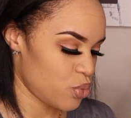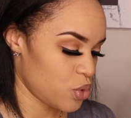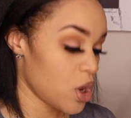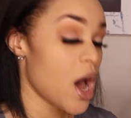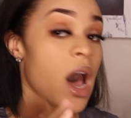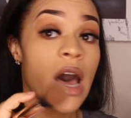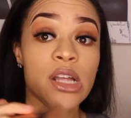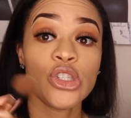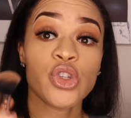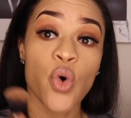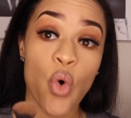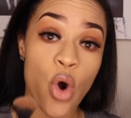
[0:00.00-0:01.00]

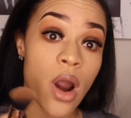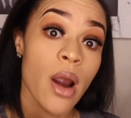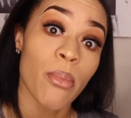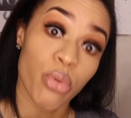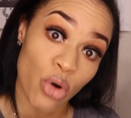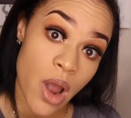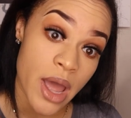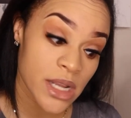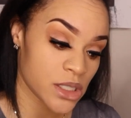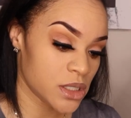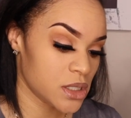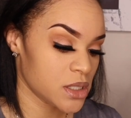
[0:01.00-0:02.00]
contour
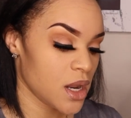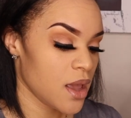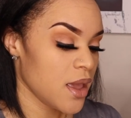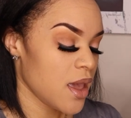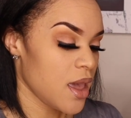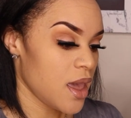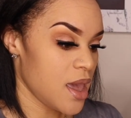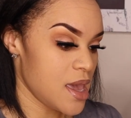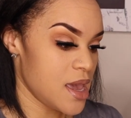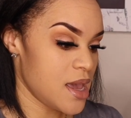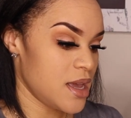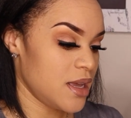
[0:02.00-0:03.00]
brush
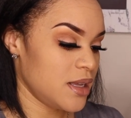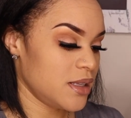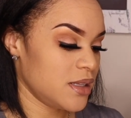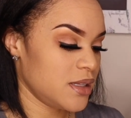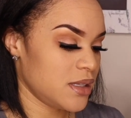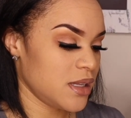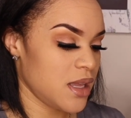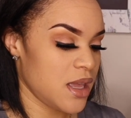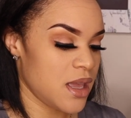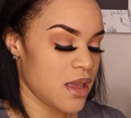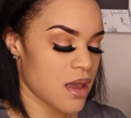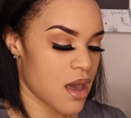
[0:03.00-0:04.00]
and
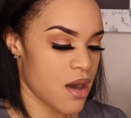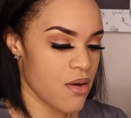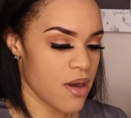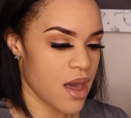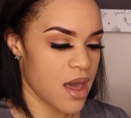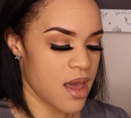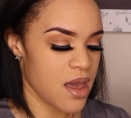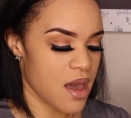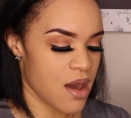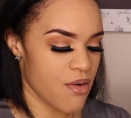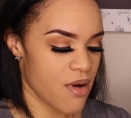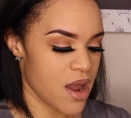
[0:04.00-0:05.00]
see. Okay,
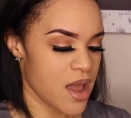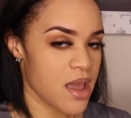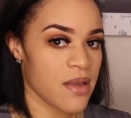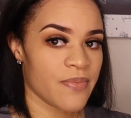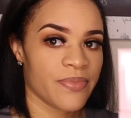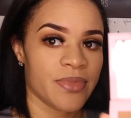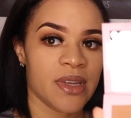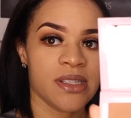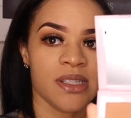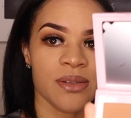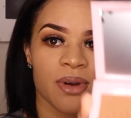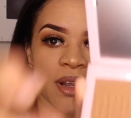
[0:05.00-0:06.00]
all right,
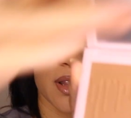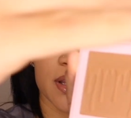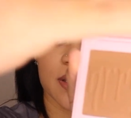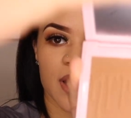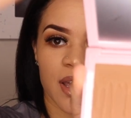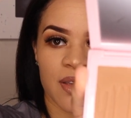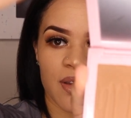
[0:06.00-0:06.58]
this is what it looks like,